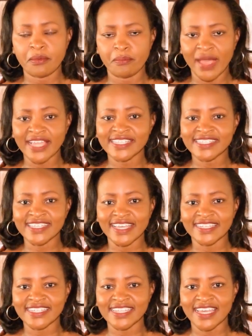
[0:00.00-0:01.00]

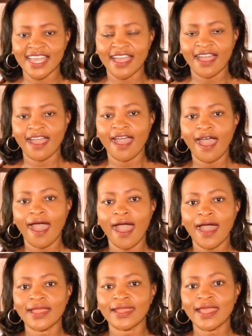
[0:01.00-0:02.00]
mindset
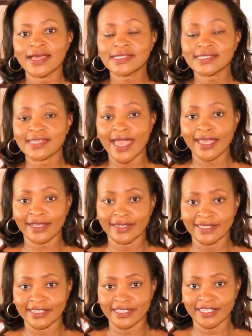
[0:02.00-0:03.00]
are less
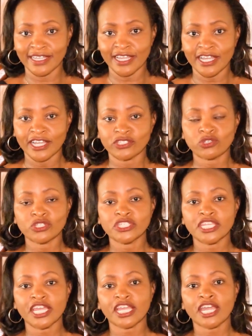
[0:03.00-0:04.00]
likely to
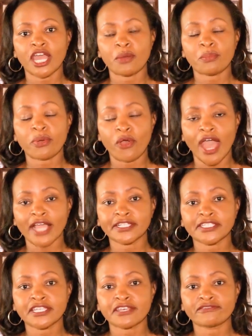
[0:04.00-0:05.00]
take
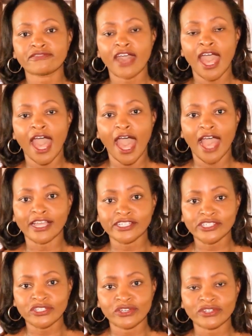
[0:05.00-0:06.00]
proactive
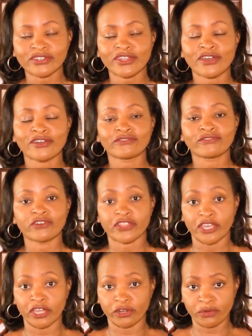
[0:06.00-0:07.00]
action for
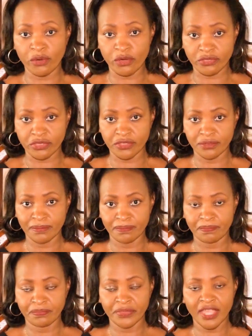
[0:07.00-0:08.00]
their growth.
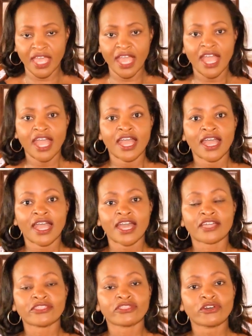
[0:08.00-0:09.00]

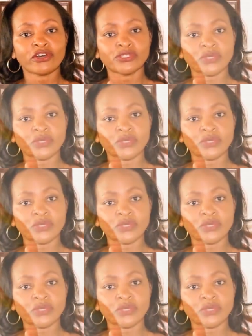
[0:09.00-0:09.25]
Those